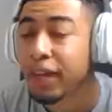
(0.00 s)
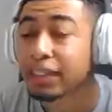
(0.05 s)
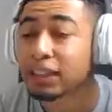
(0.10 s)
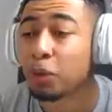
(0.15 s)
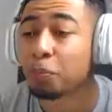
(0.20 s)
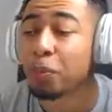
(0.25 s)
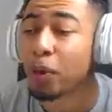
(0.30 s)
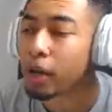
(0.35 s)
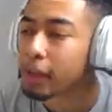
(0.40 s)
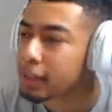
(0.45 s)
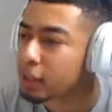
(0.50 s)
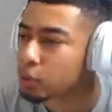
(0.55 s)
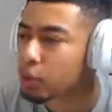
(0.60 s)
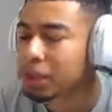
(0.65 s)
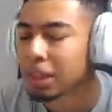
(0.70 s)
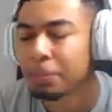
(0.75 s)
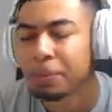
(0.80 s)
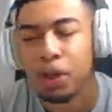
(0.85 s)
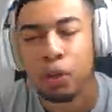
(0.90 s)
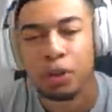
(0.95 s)
If you guys have bought it as
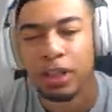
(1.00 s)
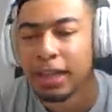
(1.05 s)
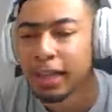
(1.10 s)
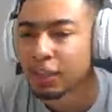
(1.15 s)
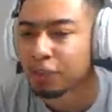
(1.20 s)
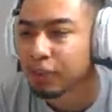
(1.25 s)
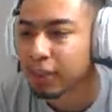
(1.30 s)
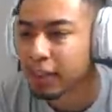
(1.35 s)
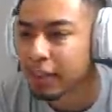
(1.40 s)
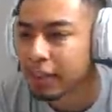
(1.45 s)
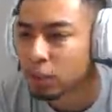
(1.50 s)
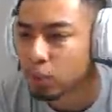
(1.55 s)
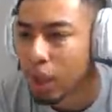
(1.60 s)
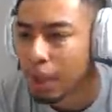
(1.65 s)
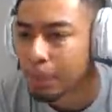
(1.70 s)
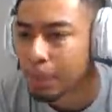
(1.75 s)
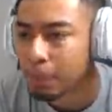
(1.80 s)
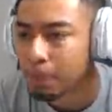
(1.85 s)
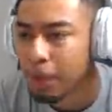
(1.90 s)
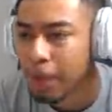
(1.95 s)
well, let me know what you guys think of this
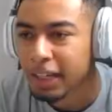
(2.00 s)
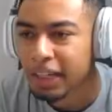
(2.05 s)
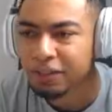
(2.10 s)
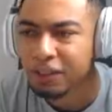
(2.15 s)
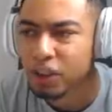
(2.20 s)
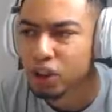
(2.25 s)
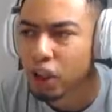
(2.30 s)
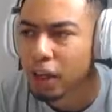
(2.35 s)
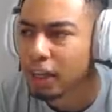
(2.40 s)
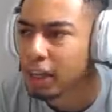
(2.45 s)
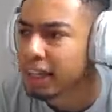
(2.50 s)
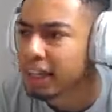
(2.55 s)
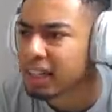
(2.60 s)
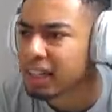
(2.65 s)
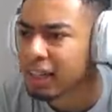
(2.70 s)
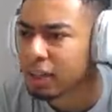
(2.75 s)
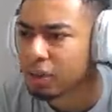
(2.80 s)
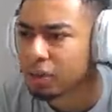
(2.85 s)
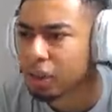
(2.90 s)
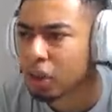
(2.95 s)
weapon, man. If you try it
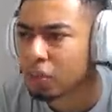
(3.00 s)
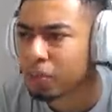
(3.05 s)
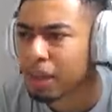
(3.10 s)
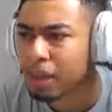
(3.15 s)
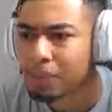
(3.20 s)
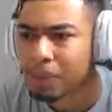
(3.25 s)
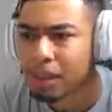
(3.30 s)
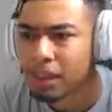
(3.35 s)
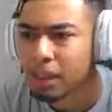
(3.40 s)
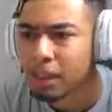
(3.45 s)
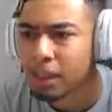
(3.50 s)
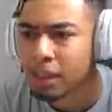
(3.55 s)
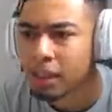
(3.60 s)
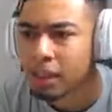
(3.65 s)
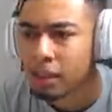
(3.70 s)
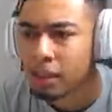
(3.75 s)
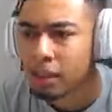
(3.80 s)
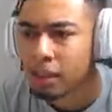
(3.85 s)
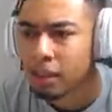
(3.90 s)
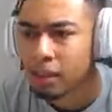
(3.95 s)
in, I don't know, maybe...
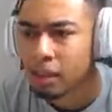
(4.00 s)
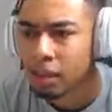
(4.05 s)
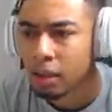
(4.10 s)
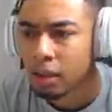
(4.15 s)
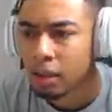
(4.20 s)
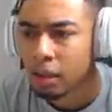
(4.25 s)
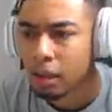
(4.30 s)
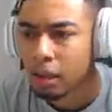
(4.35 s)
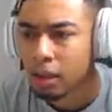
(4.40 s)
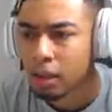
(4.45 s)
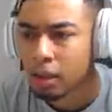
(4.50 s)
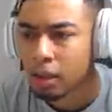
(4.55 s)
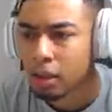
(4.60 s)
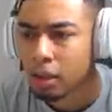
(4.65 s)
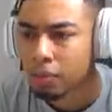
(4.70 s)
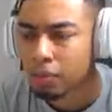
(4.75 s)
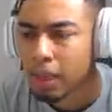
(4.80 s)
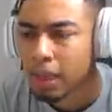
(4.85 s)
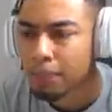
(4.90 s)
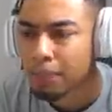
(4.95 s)

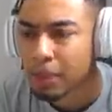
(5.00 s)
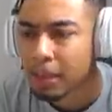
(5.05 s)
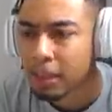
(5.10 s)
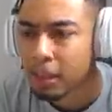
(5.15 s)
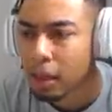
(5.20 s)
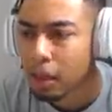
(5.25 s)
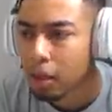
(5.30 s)
Maybe...